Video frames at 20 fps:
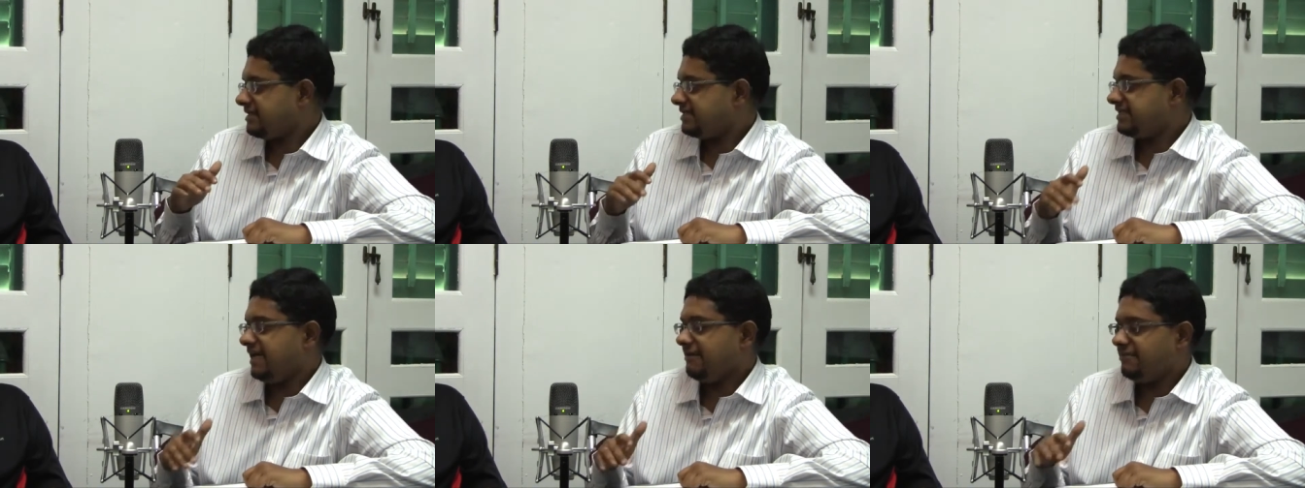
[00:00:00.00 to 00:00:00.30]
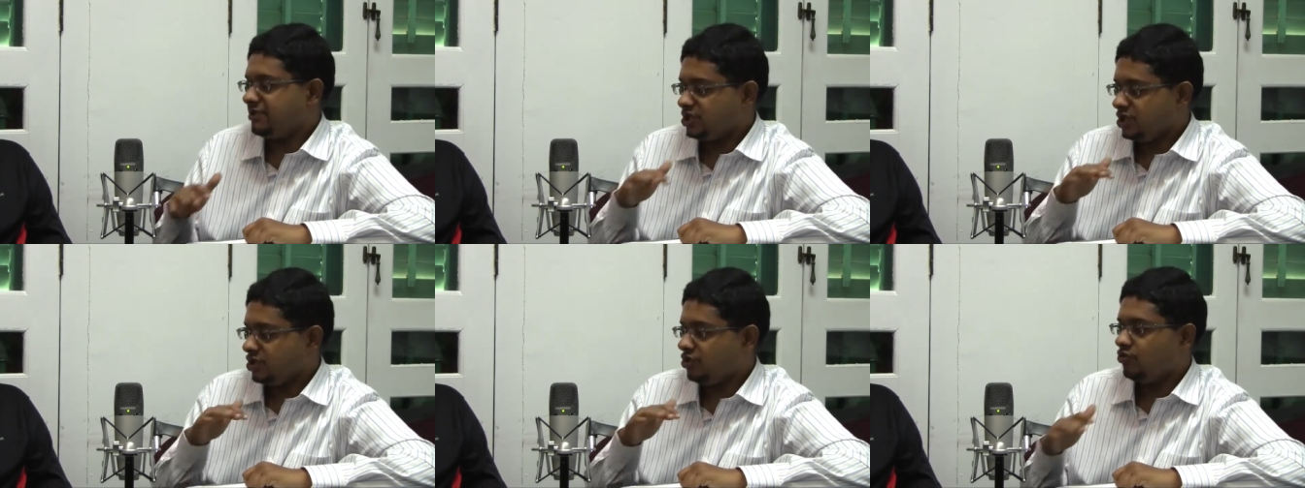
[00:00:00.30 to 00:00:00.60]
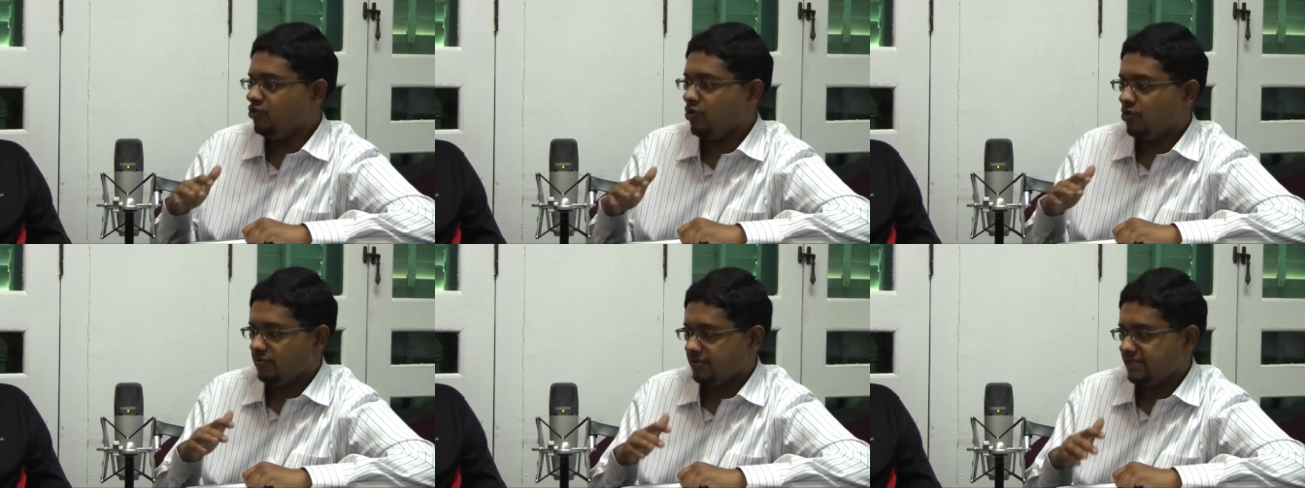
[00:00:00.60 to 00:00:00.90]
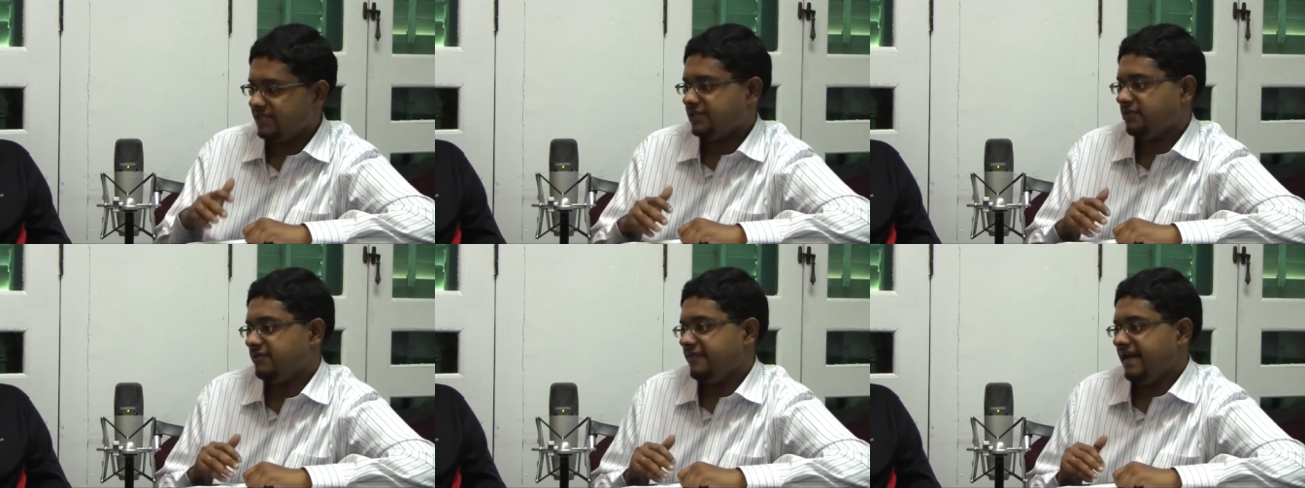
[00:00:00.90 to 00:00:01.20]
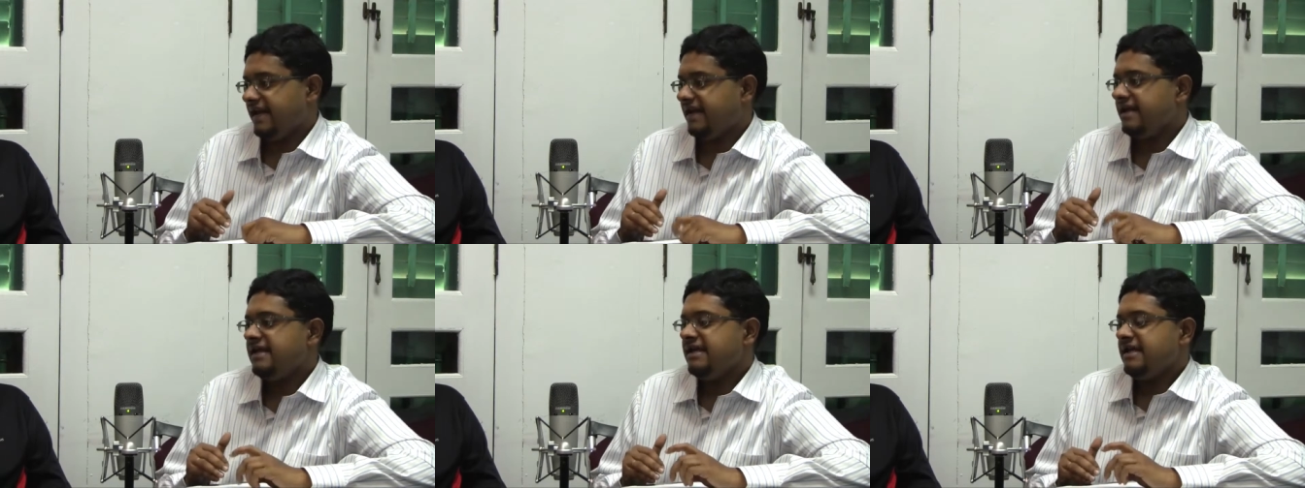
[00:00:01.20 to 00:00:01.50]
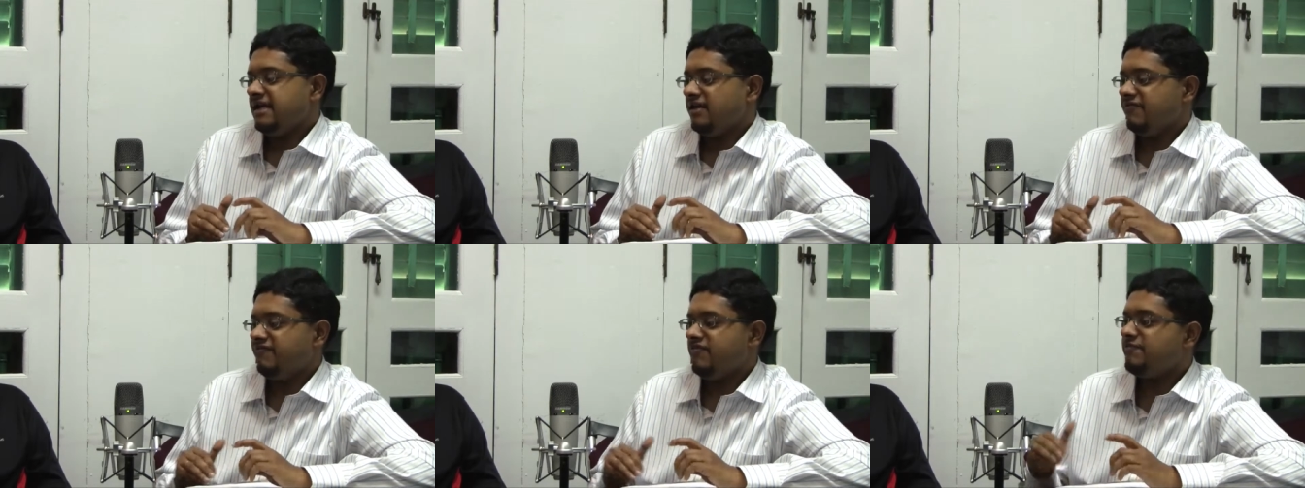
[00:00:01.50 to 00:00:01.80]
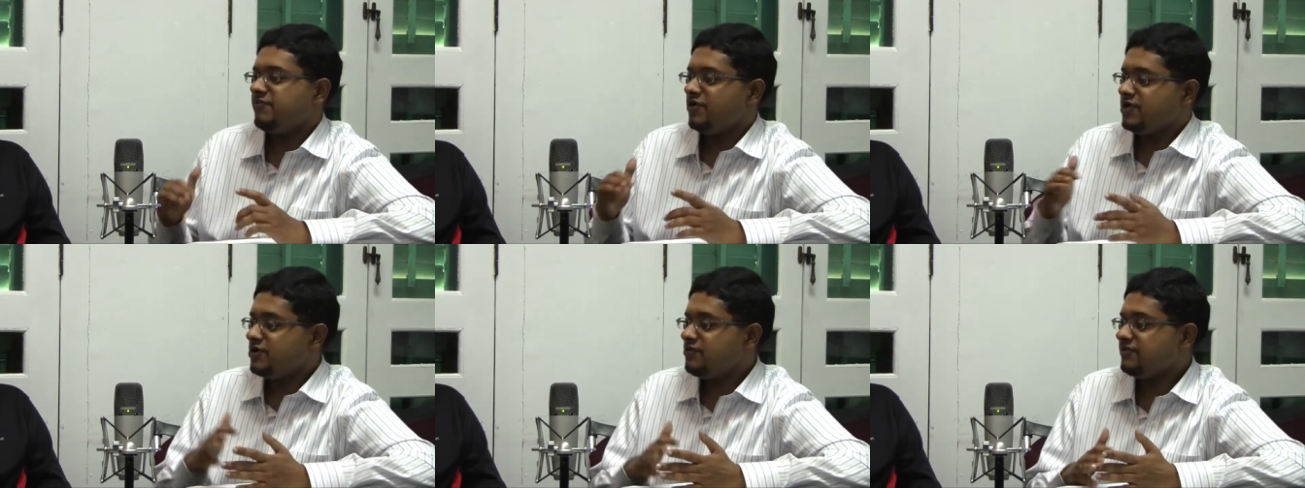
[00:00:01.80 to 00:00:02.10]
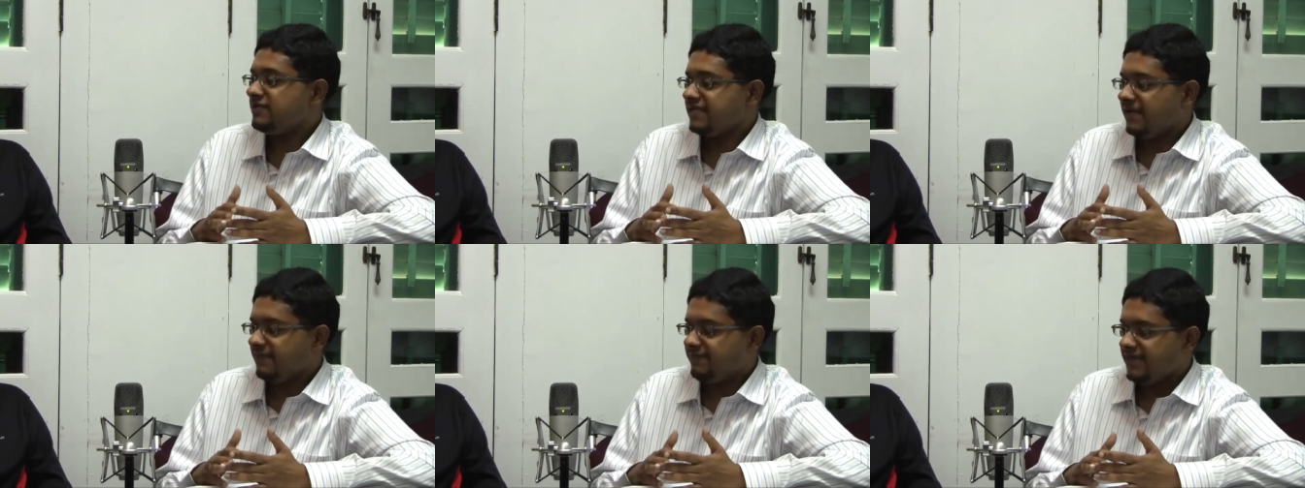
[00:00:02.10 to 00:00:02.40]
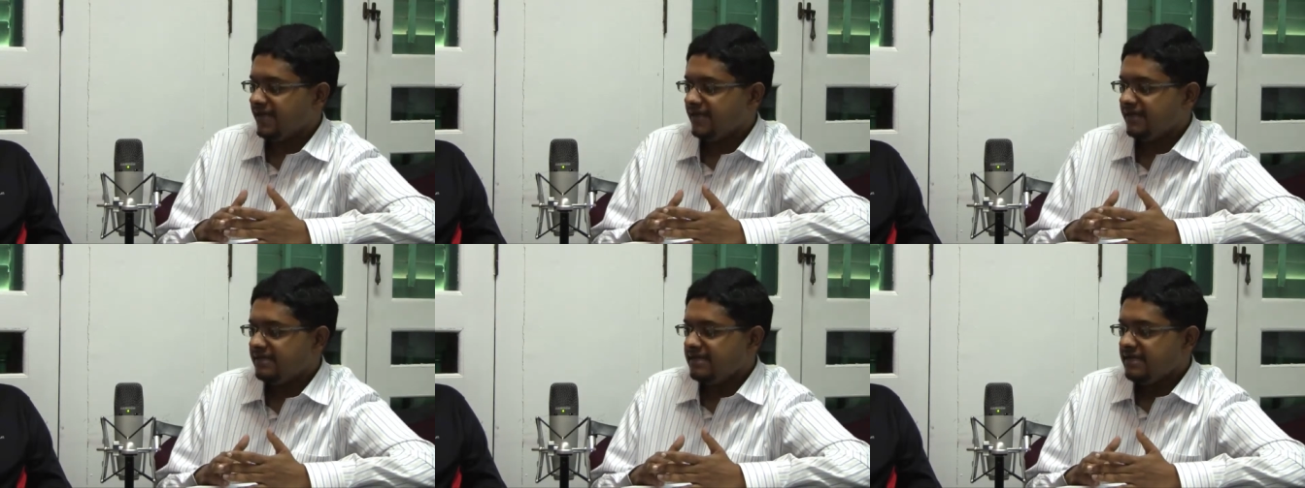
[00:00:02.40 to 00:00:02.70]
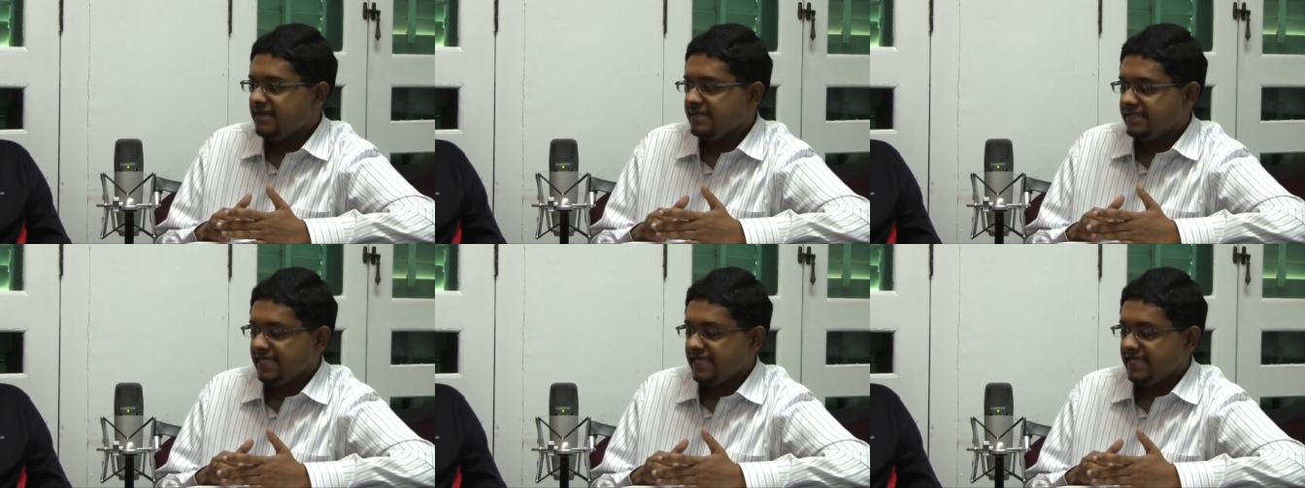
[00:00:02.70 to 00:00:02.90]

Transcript: establishing goals, so that if you produce something,